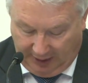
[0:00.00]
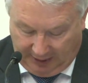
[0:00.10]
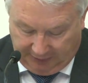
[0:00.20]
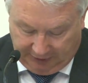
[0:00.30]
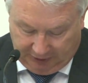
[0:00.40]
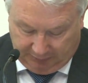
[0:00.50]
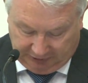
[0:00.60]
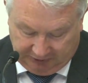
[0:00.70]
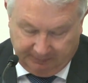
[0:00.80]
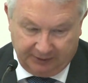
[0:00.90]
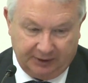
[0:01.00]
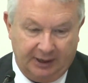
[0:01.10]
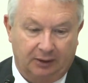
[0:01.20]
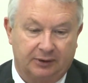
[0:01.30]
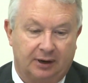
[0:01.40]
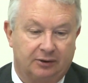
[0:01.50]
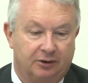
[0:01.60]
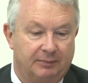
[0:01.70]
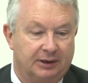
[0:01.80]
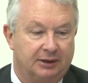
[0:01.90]
I think you would expect that healthcare
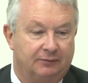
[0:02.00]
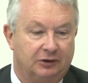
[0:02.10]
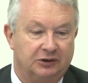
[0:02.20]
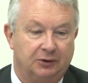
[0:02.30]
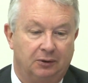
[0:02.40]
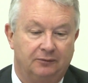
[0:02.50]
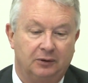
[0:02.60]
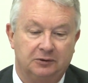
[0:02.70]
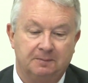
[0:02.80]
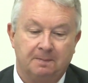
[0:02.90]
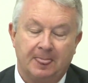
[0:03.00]
could make a difference in all of those.